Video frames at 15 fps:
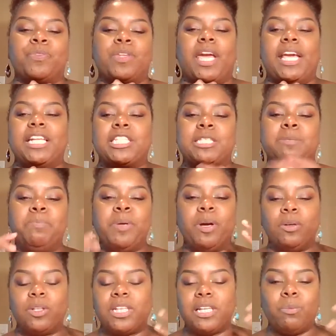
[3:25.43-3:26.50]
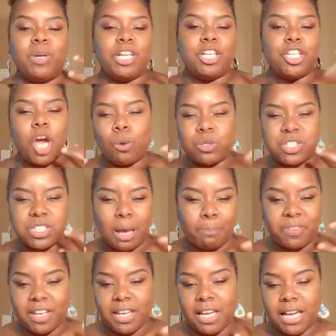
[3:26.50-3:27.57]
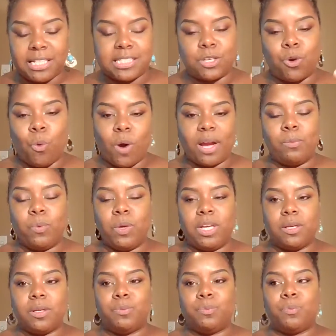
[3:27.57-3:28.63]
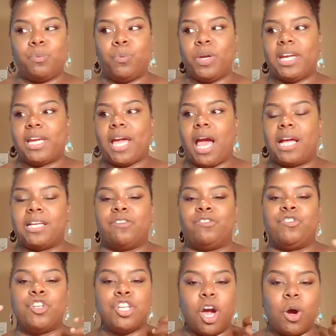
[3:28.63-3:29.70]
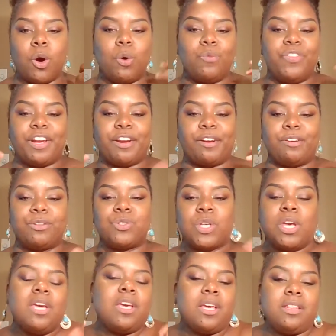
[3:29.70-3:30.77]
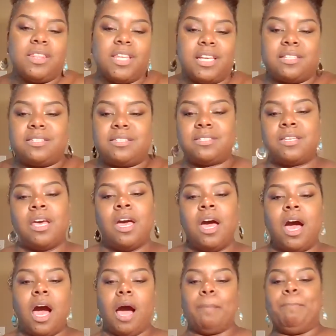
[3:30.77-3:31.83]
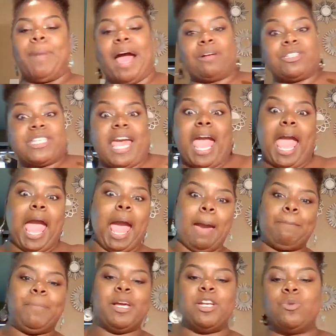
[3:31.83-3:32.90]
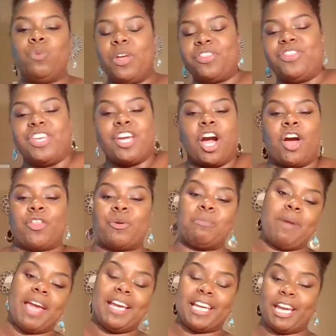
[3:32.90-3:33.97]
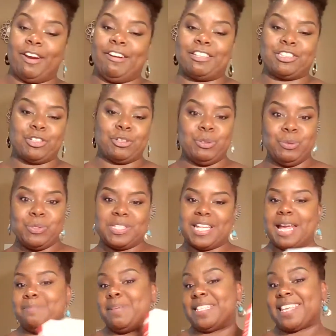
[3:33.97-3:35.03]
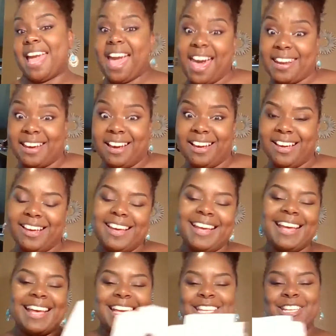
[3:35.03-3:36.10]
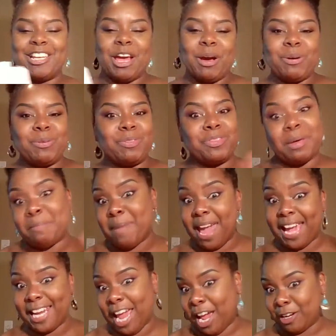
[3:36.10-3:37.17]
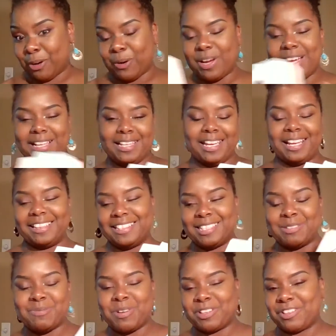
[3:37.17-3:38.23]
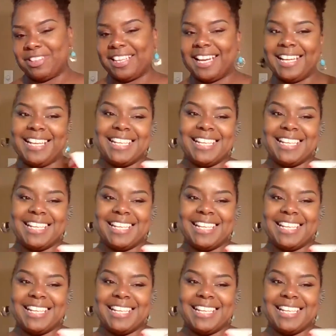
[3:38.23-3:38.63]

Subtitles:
It's building. We know something is going. We kind of know there's this about to happen with the other main character, whose name is Hatta. The Mad Hatter in Alice in Wonderland.